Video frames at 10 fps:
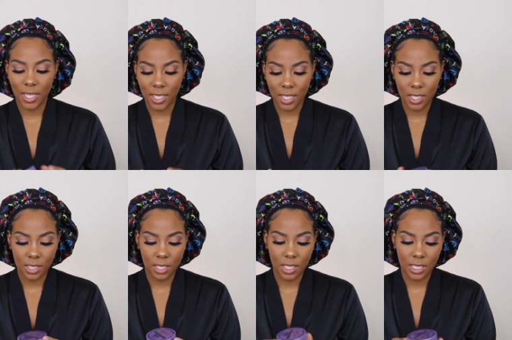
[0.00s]
and get
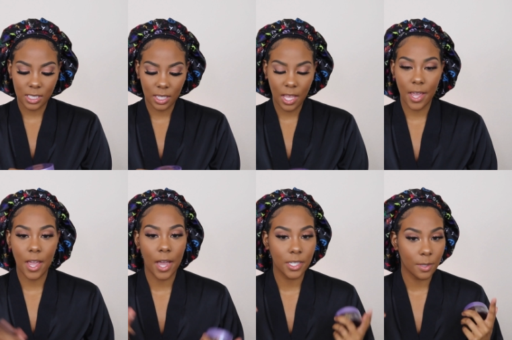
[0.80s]
into this sleigh.
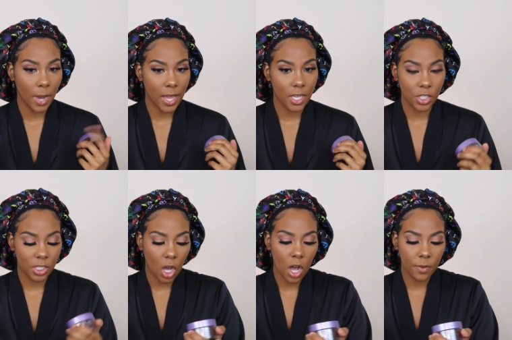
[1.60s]
I did my
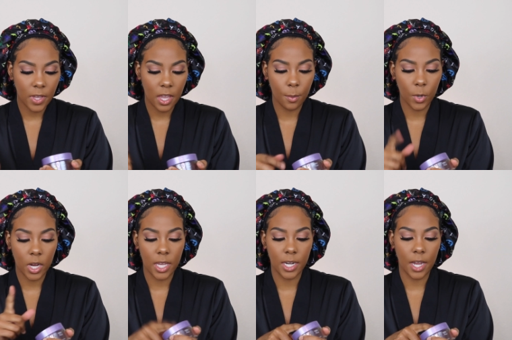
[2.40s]
edges off camera
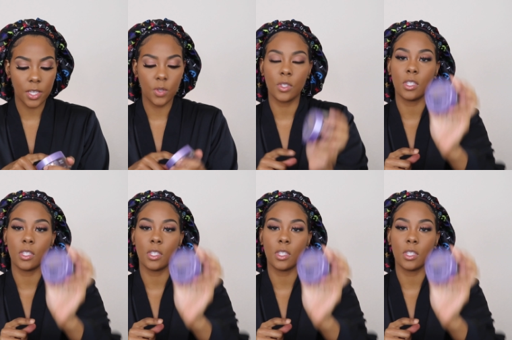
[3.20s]
and I used